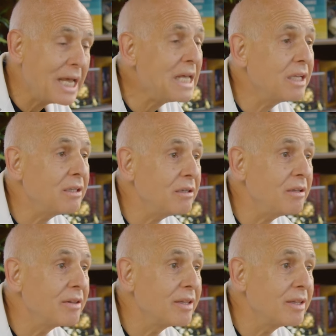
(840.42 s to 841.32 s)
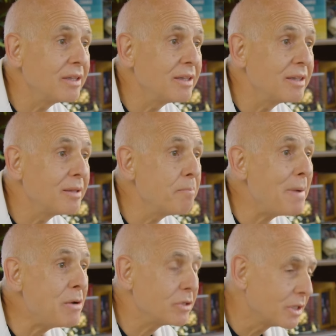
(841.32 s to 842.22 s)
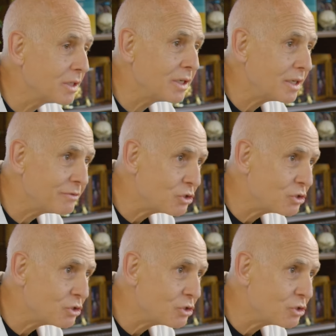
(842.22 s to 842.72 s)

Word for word: and the mountain of